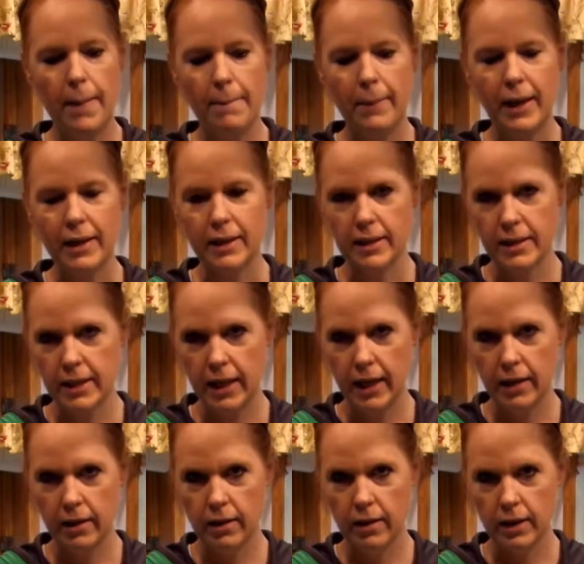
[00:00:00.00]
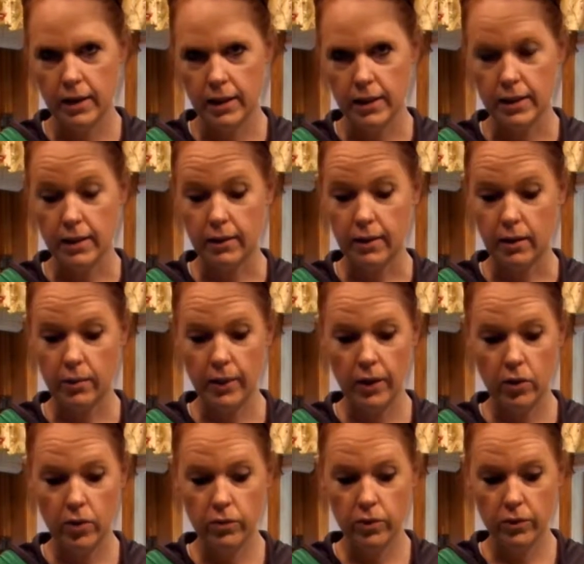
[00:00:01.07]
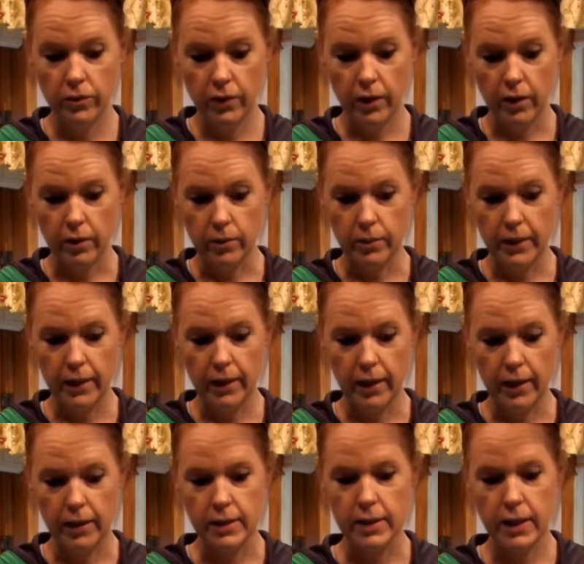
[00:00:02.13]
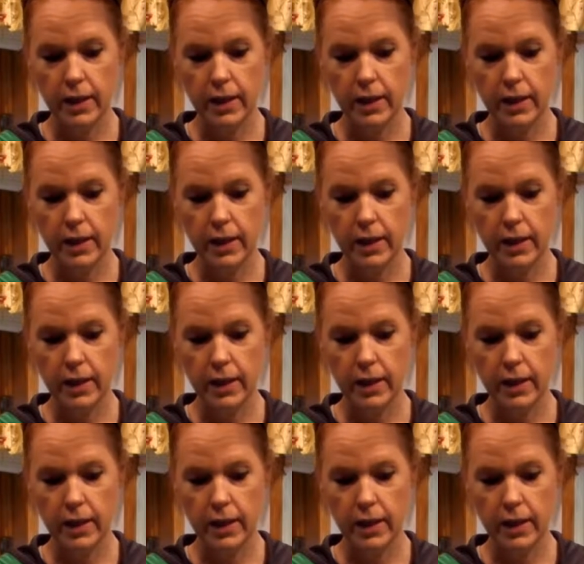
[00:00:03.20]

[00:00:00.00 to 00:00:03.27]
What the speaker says: My container is a little bit over full because